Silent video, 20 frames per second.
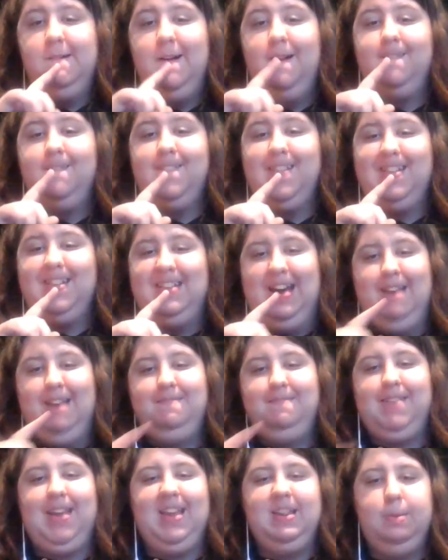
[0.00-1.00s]
cover the top
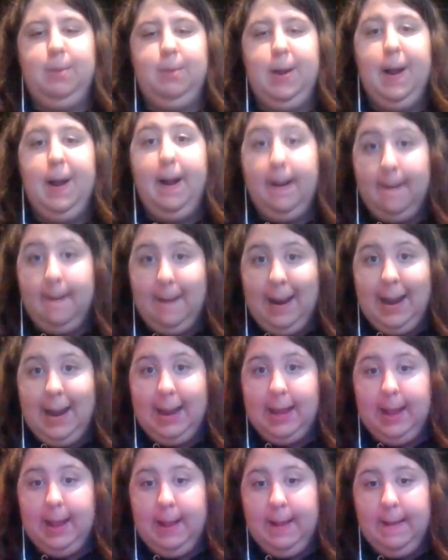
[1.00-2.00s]
teeth. We aren't
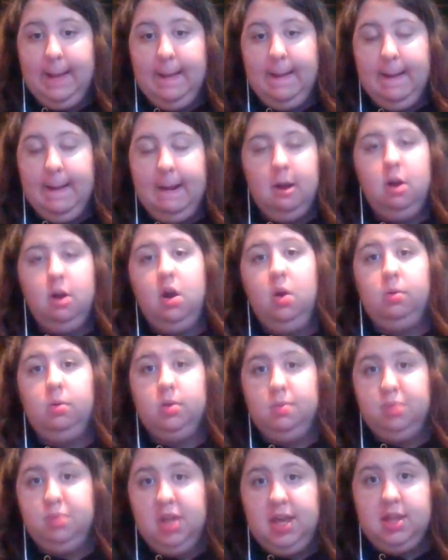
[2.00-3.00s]
Granny.
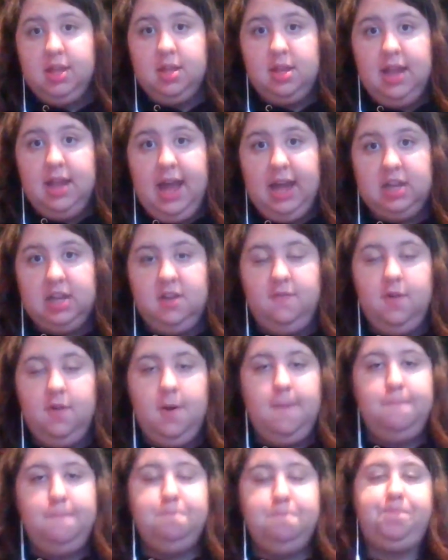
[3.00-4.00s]
We're playing the
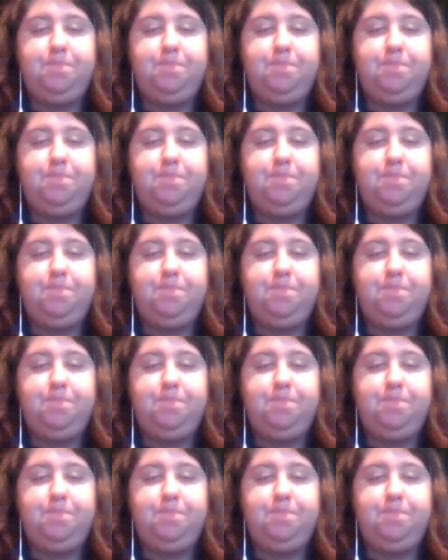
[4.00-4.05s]
saxophone.